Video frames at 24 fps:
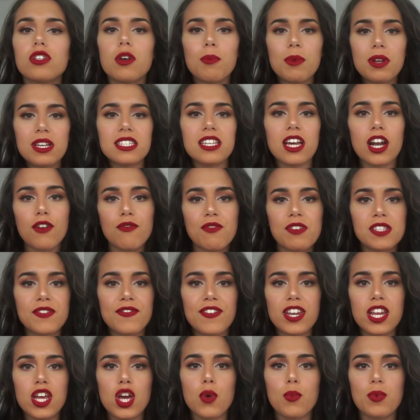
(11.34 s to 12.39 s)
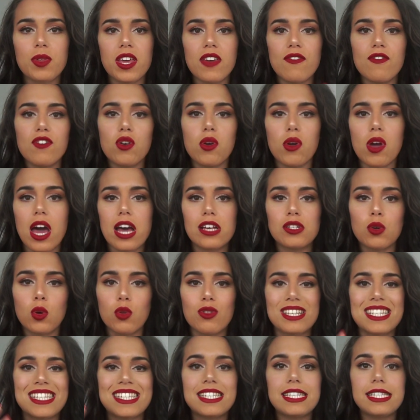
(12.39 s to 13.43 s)
I'm going to start off this video with giving you guys all
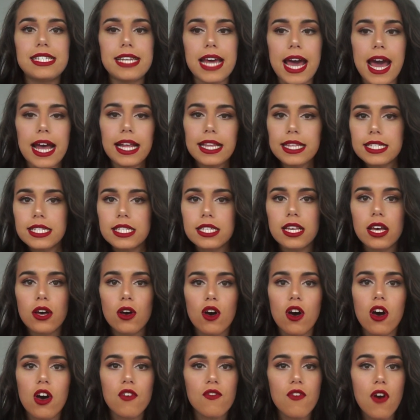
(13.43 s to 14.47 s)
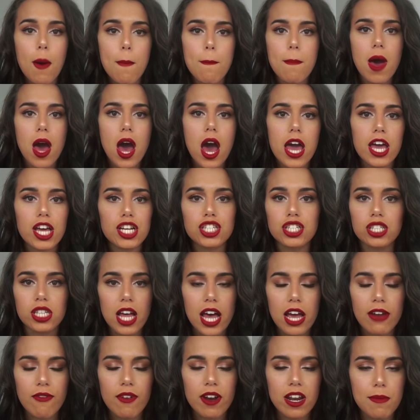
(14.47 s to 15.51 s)
the stats of my
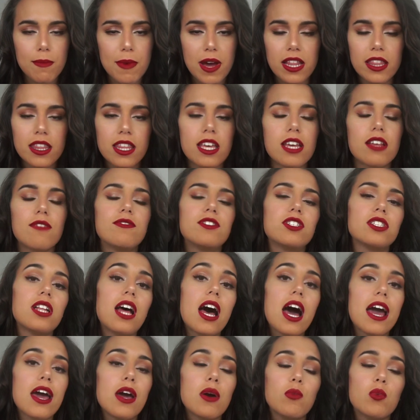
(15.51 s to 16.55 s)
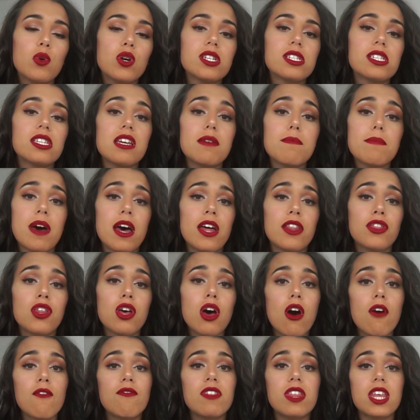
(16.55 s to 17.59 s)
July reading month. July was the month
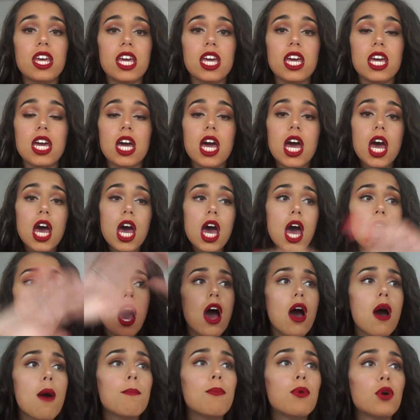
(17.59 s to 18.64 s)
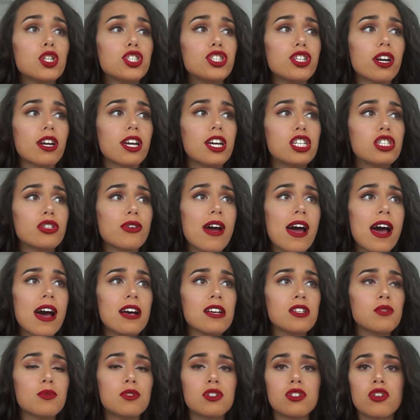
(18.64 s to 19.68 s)
of the Book Junkie
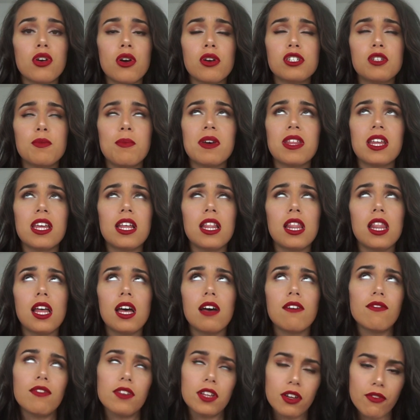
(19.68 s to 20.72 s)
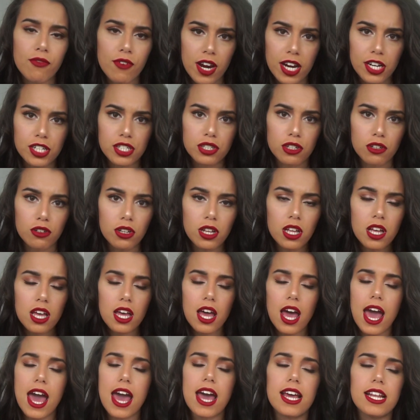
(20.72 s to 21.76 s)
Trials, which is hosted by the lovely Rachel,
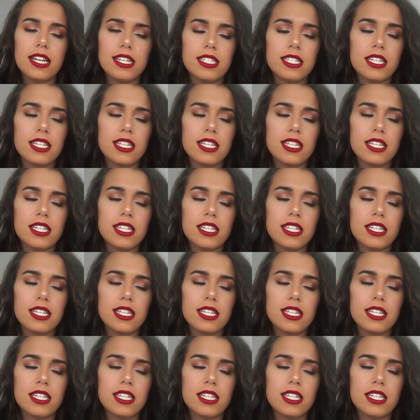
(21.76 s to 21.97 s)
and